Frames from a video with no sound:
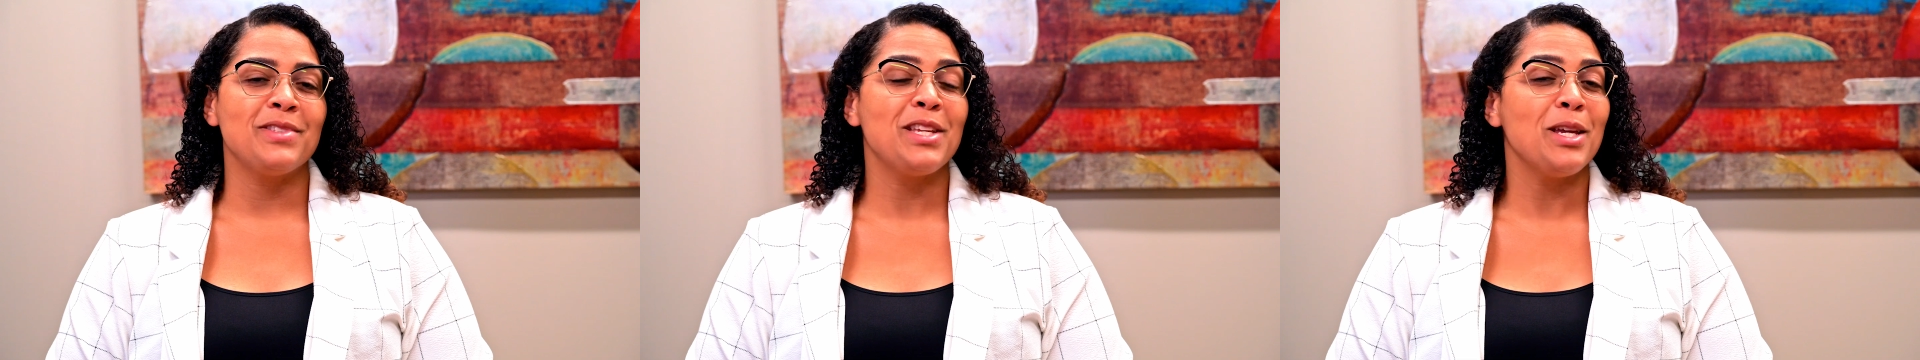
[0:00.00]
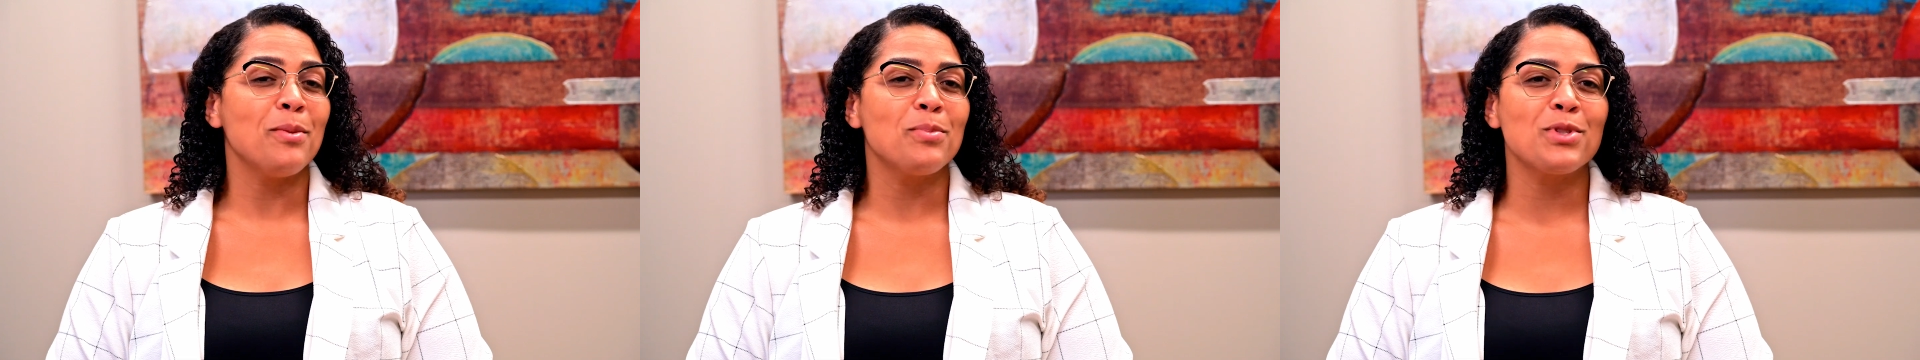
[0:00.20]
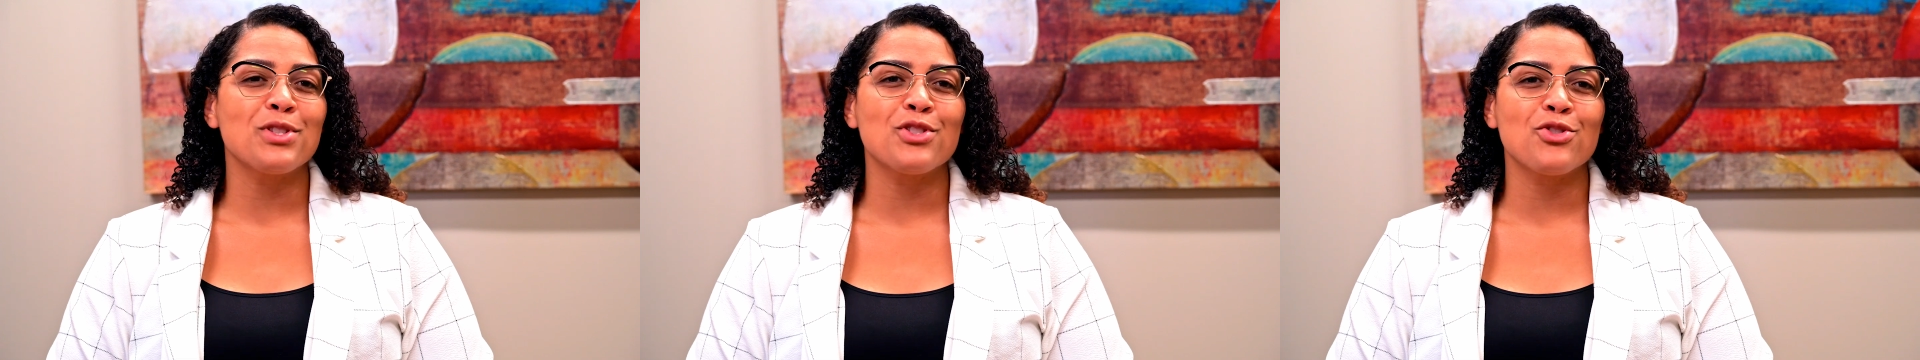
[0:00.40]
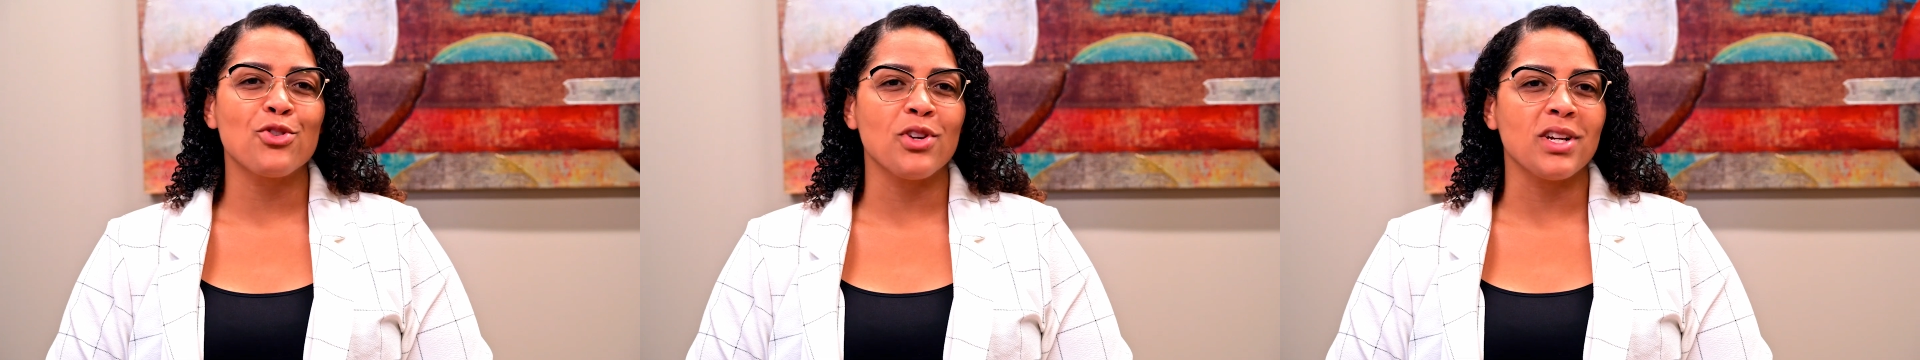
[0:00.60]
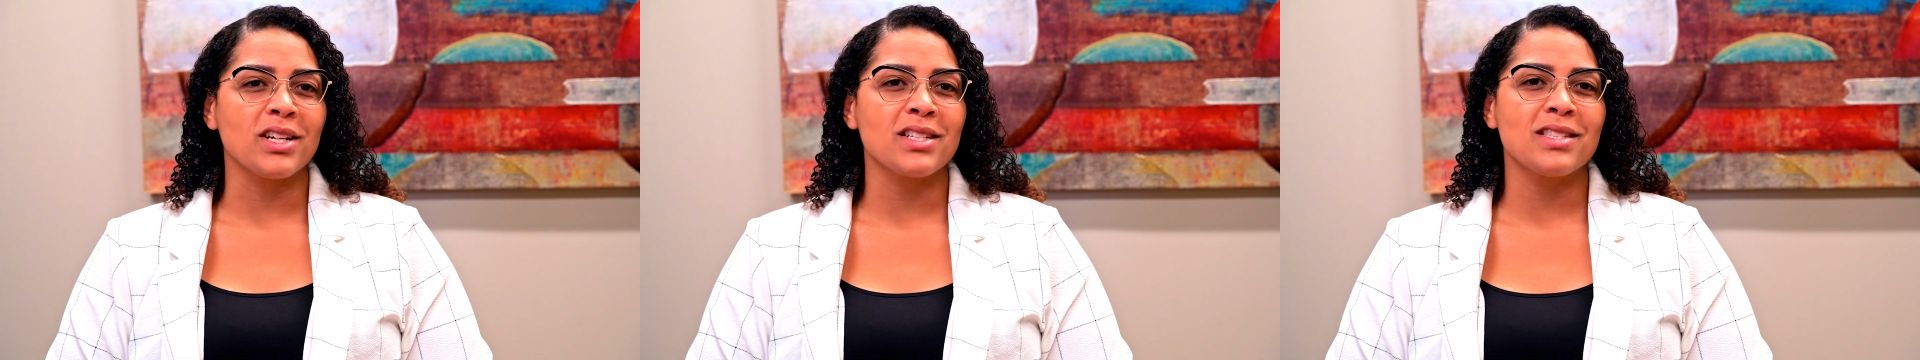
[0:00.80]
tips,
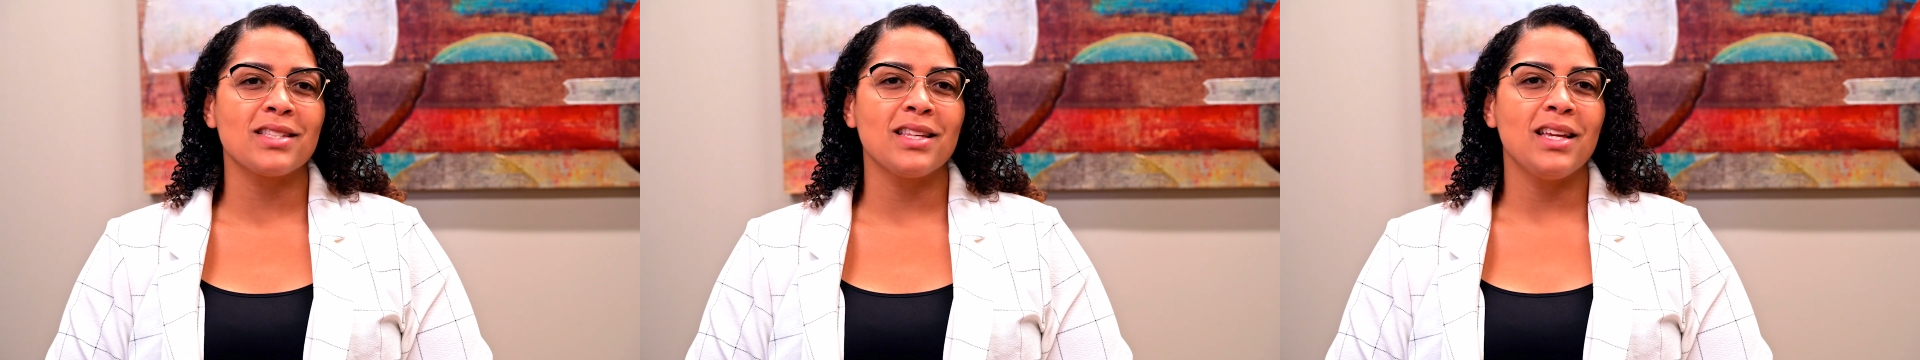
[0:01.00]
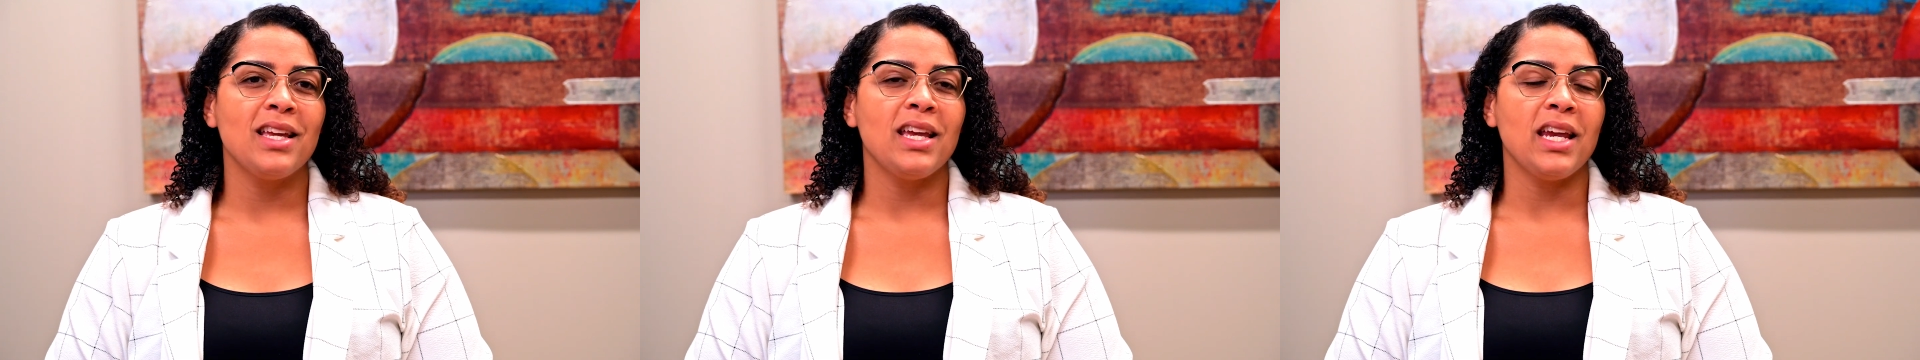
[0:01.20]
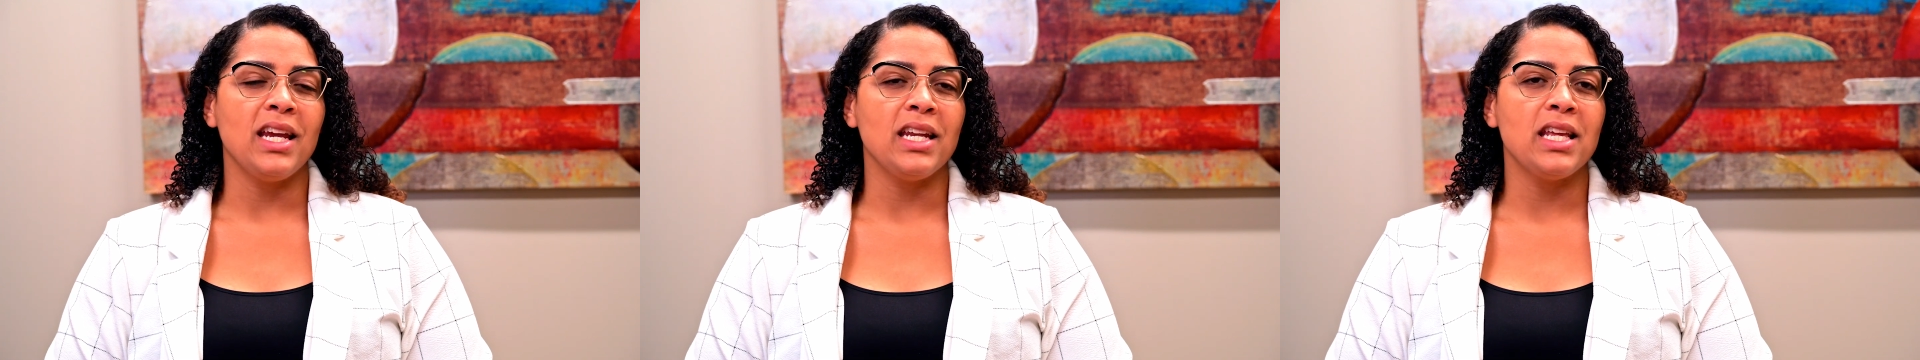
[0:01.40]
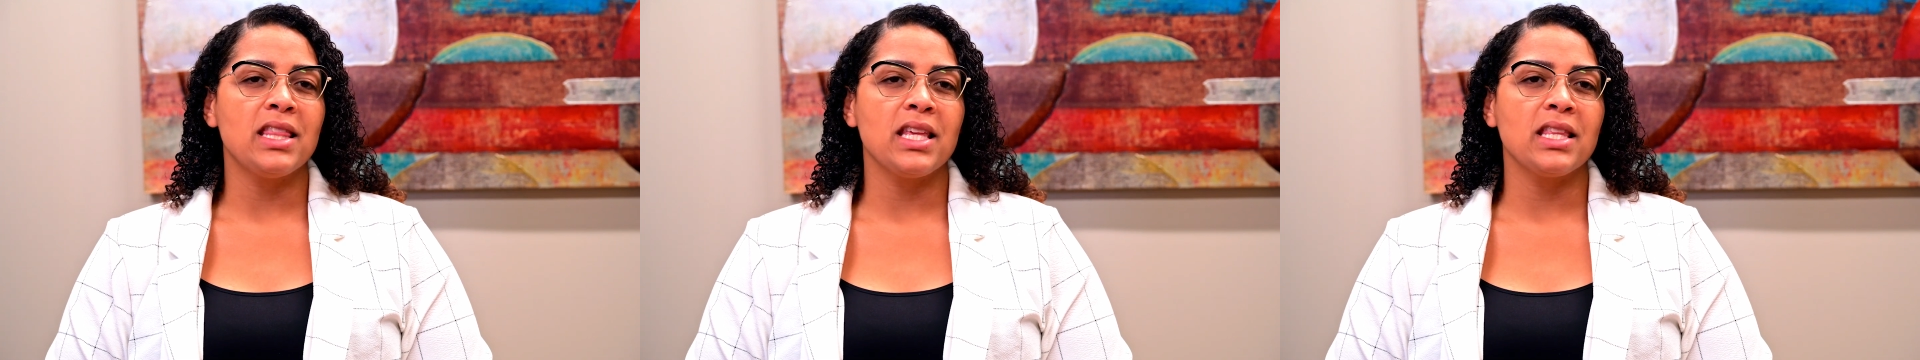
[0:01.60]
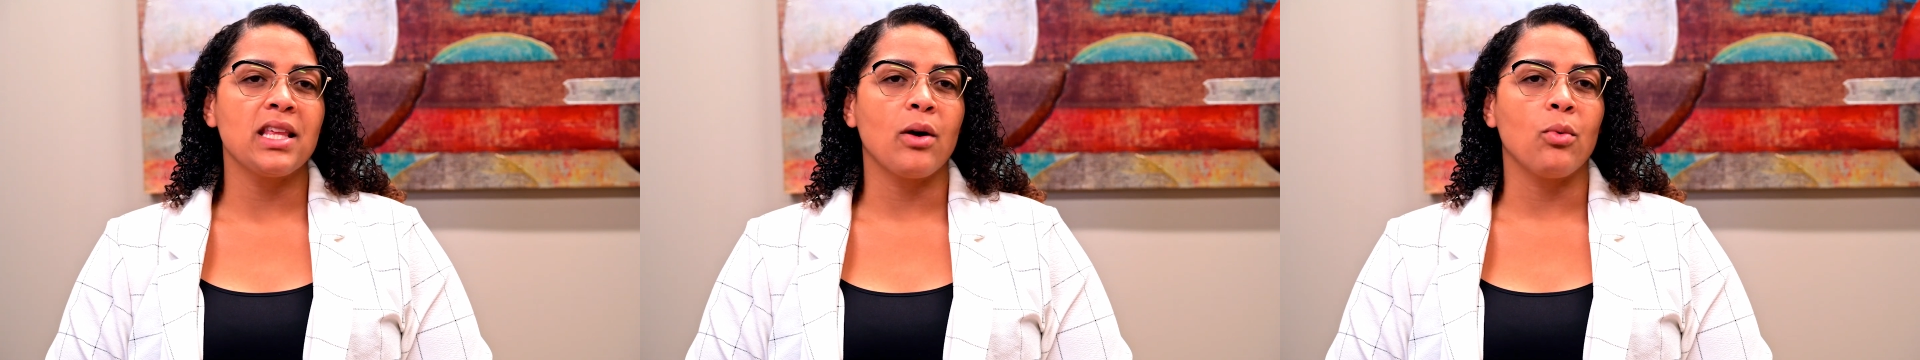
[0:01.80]
tricks,
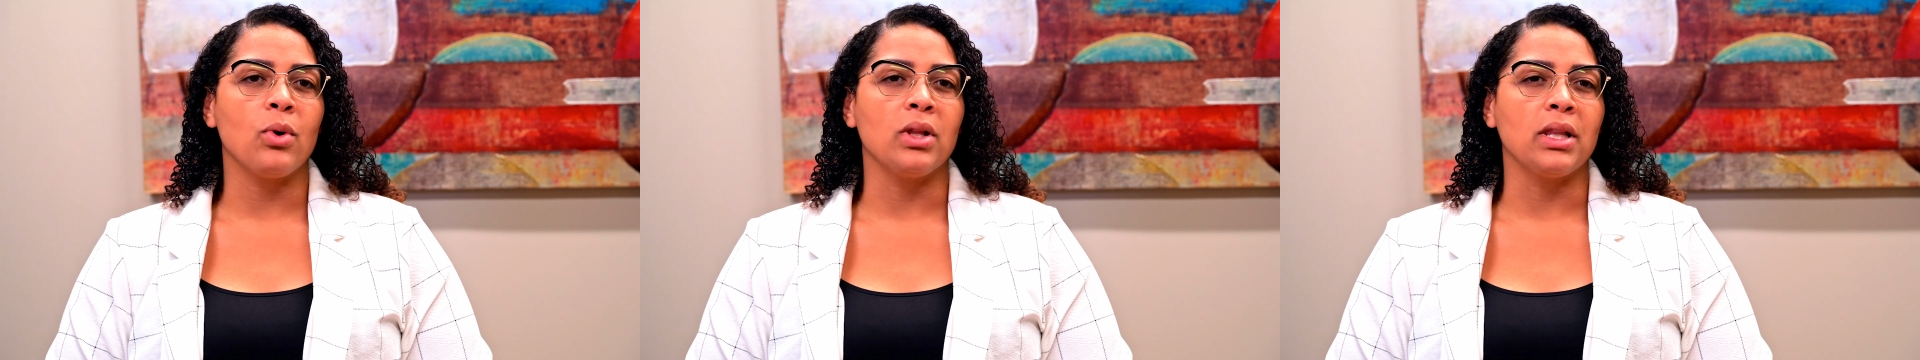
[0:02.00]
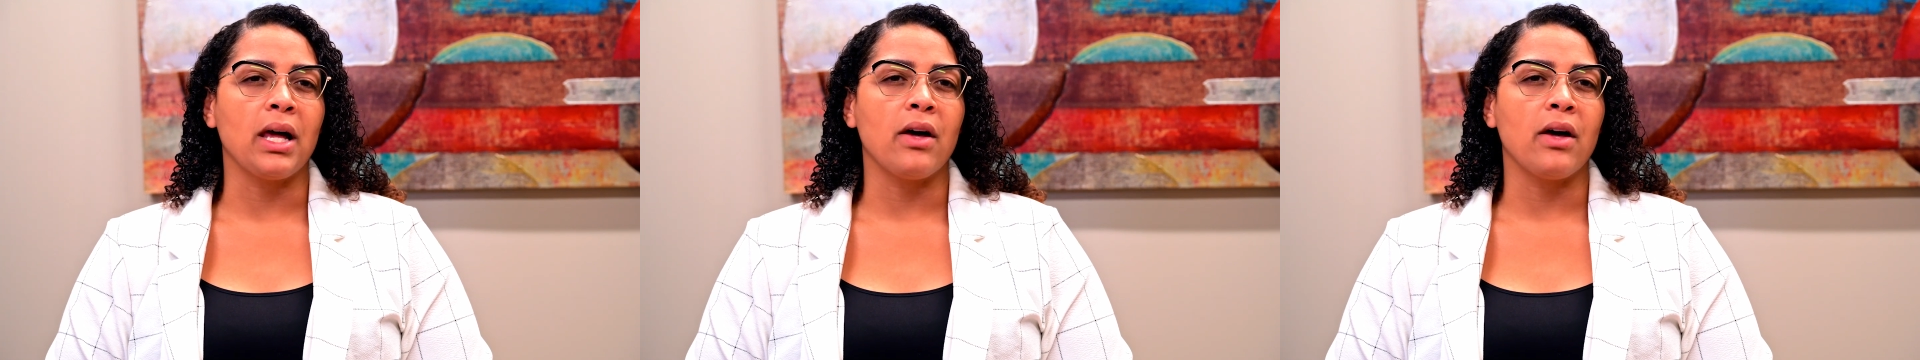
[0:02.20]
anything that will